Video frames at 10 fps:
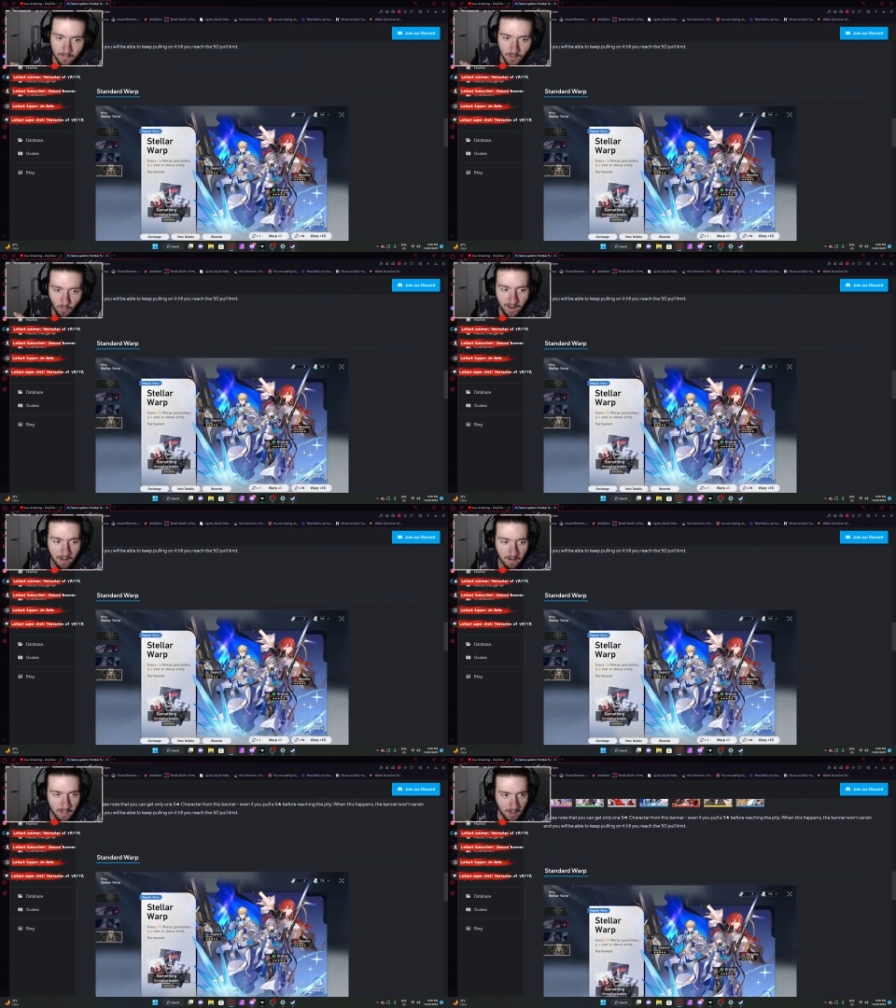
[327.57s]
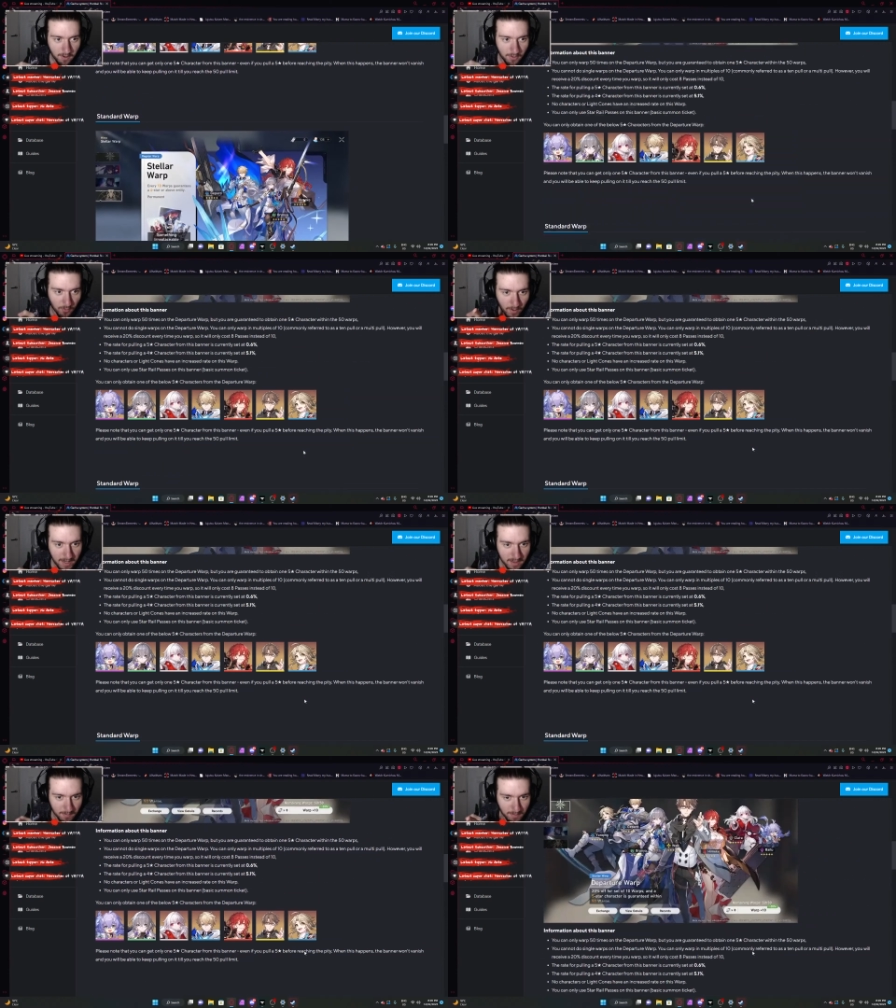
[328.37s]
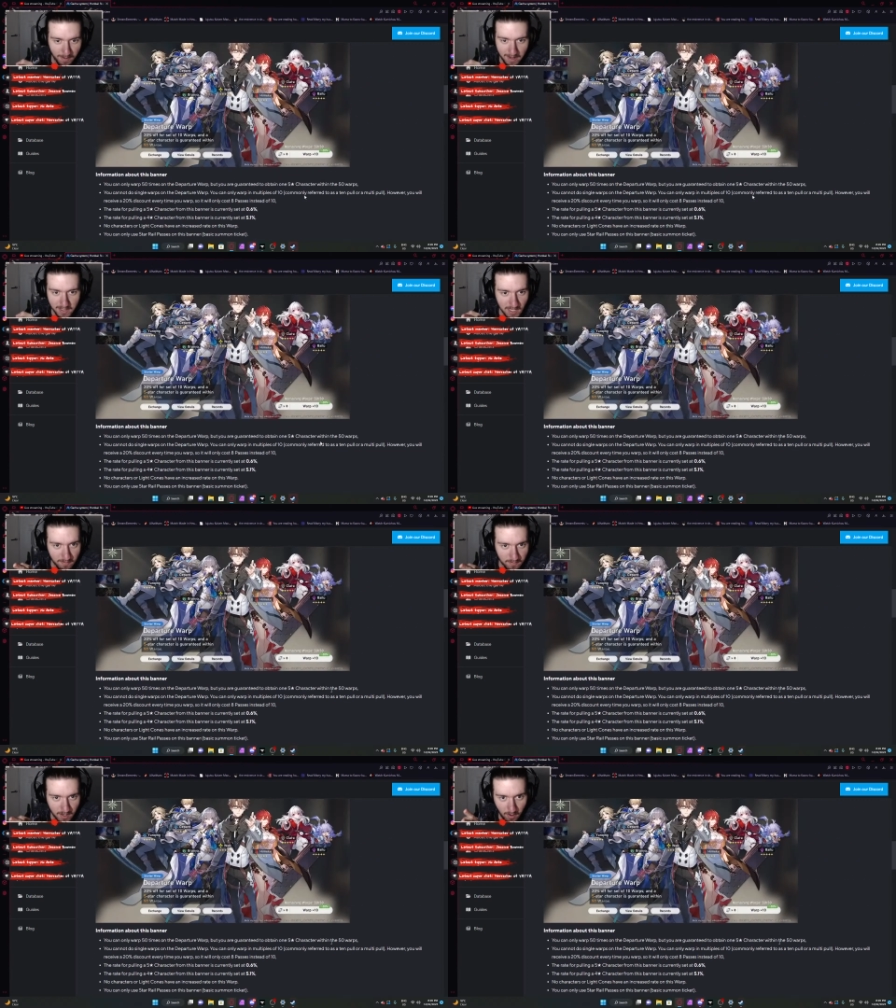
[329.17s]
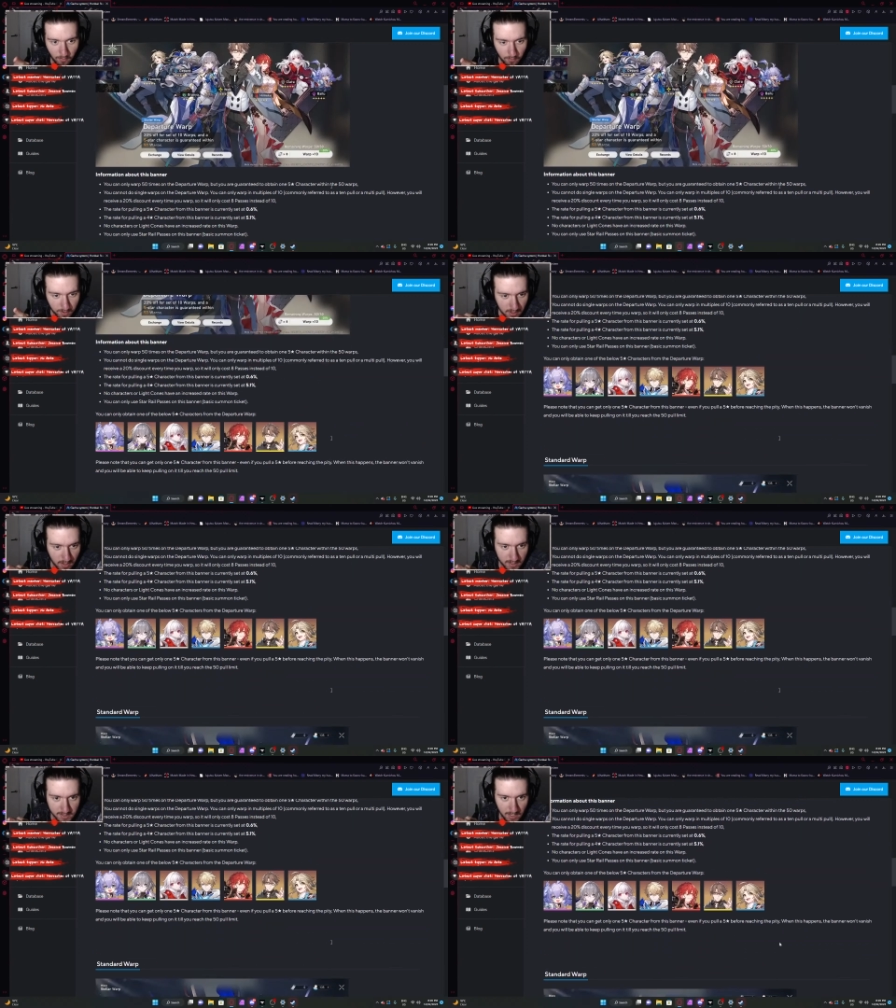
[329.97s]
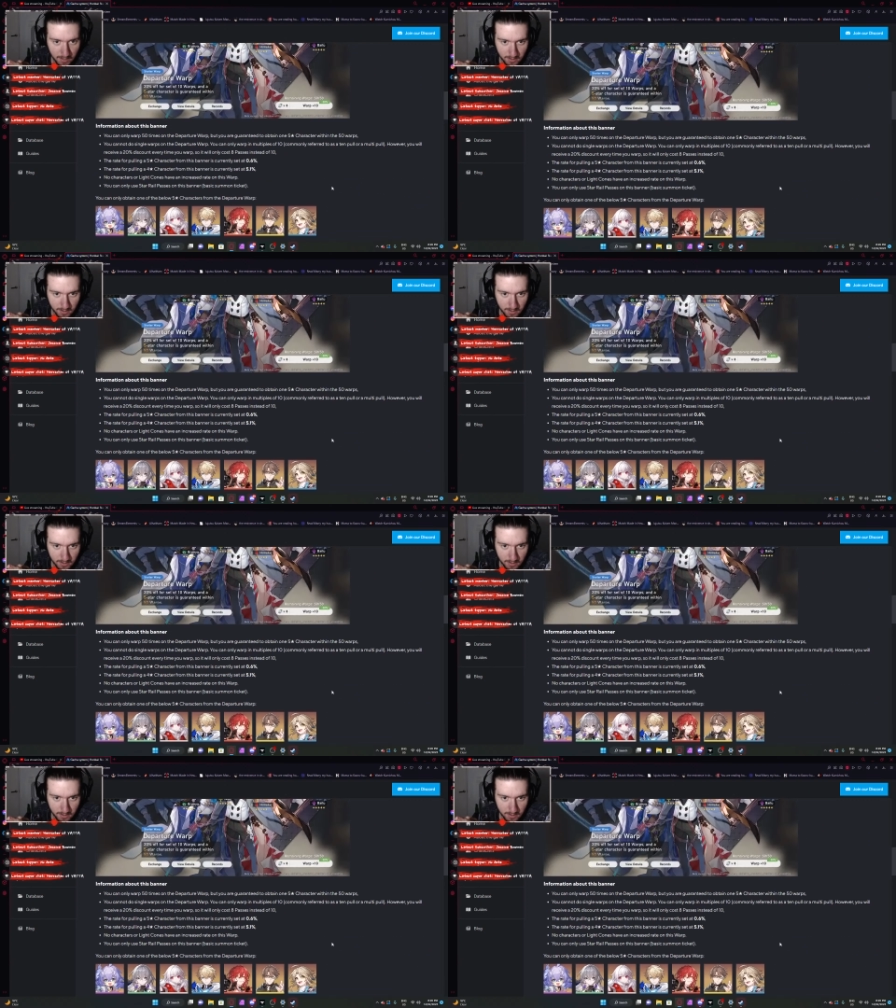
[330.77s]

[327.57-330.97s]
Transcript: Wow the rate the, the banners have a, a really nice sounding.